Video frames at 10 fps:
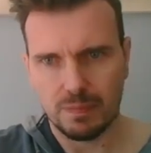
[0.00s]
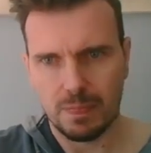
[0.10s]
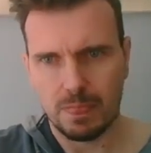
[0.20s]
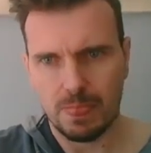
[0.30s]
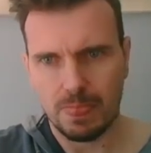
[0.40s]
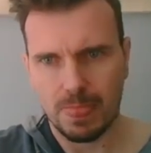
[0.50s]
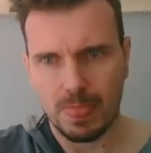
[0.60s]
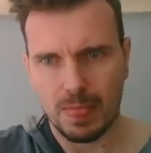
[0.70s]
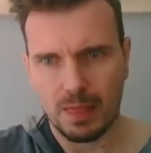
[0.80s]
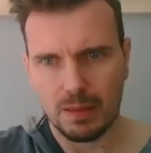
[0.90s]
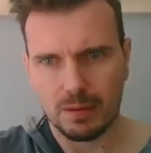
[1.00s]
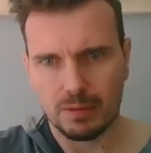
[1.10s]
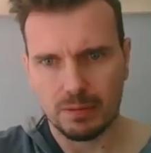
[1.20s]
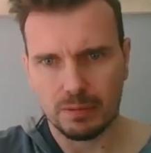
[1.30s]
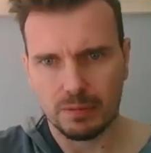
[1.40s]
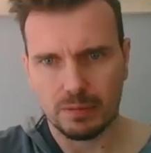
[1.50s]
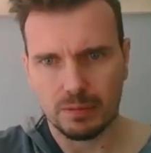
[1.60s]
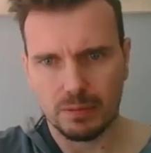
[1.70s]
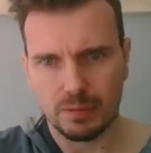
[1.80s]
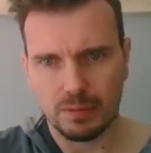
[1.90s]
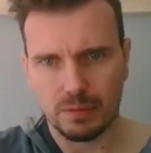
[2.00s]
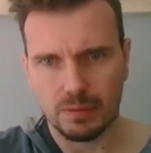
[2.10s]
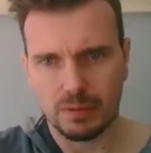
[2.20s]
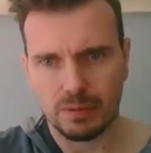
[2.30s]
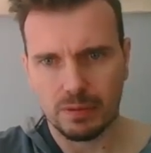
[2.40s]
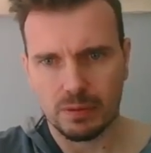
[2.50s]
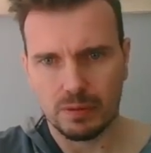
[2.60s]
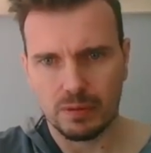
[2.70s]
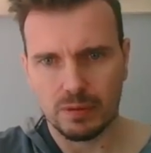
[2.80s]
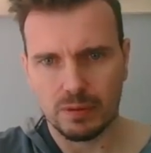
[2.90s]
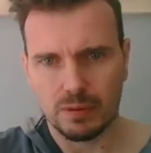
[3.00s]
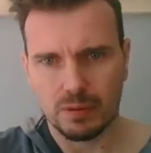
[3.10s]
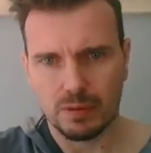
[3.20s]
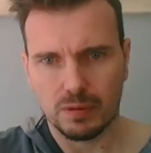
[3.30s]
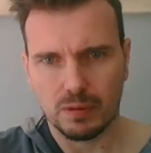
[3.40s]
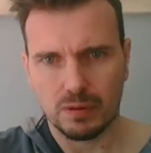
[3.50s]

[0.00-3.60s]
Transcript: Nothing is said.